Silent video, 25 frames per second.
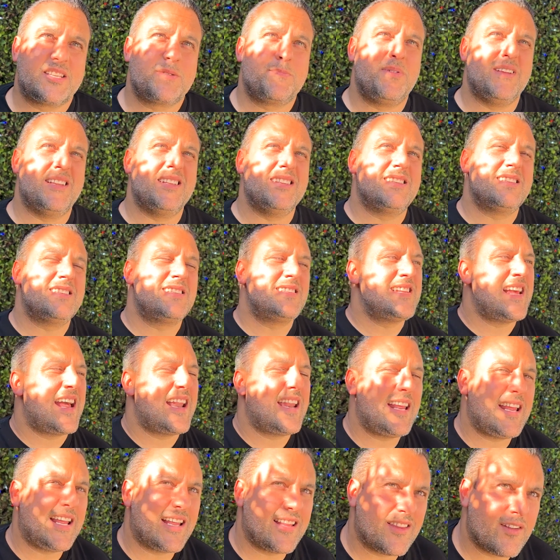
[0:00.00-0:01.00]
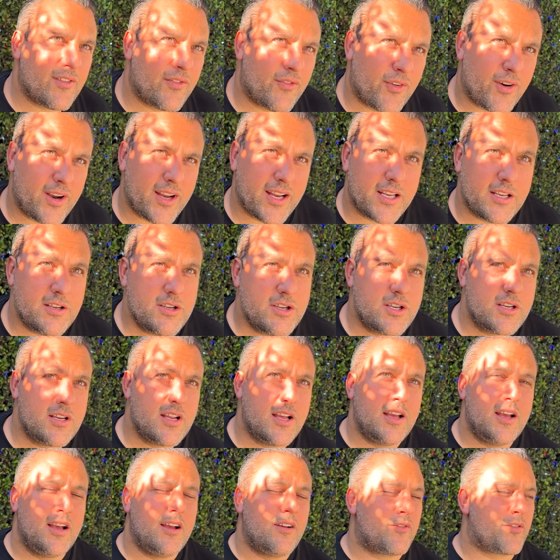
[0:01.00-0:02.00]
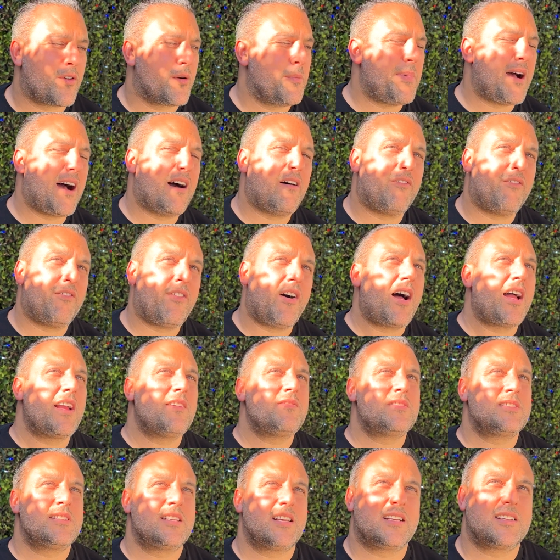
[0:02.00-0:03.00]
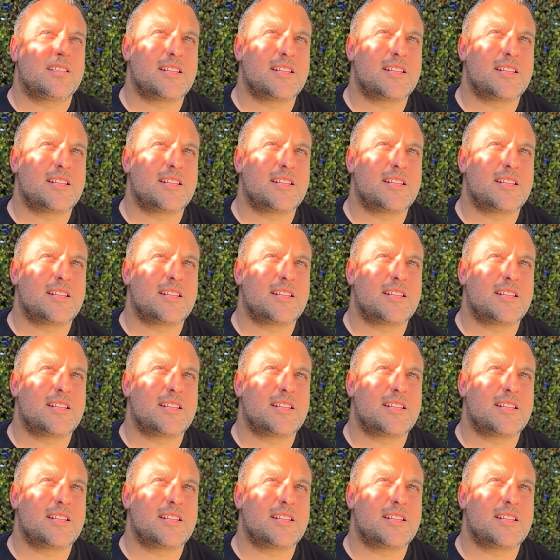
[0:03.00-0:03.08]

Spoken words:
been setting in the fridge for about 5-6